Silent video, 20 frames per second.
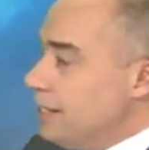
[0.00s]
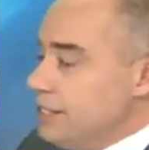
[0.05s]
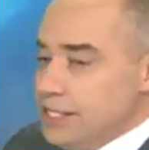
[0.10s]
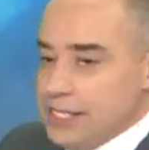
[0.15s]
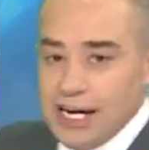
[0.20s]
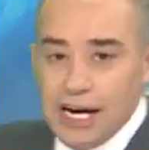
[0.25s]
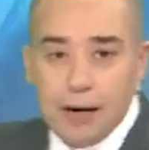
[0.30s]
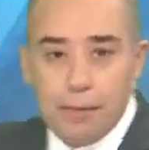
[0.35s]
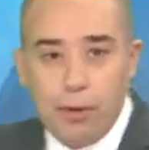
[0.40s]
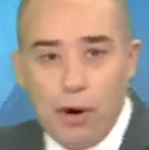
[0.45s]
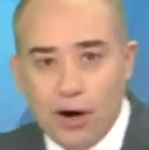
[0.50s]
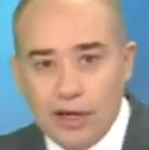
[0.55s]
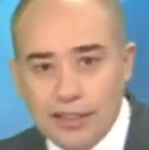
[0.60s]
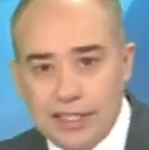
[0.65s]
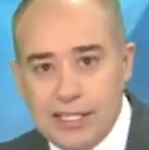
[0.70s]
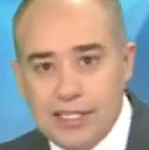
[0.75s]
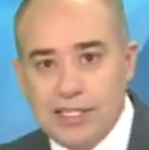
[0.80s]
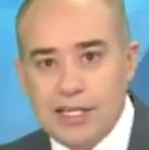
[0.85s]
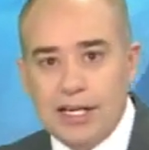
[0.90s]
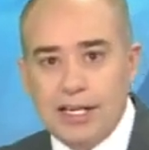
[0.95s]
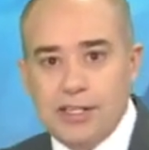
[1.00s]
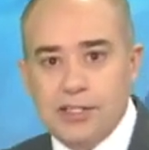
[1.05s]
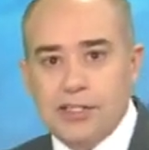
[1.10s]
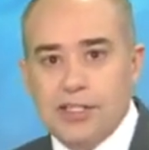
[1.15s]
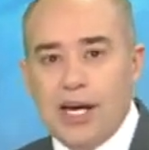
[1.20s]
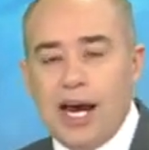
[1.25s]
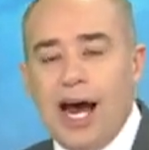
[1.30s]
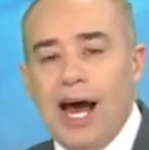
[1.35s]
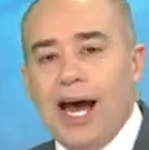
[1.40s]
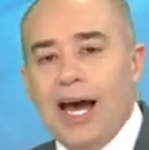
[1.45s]
You get a partly sunny
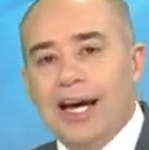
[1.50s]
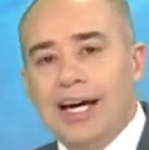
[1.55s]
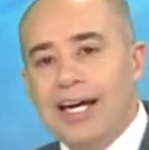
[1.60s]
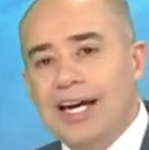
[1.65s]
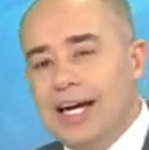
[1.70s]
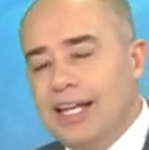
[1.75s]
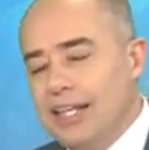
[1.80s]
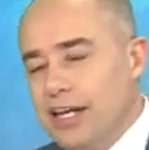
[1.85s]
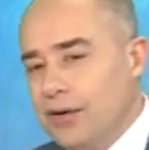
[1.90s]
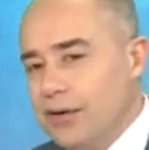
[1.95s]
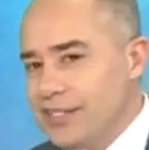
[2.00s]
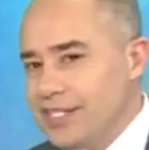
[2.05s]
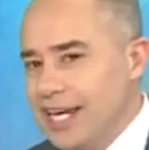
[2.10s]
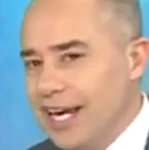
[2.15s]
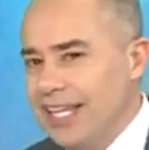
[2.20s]
sky. There is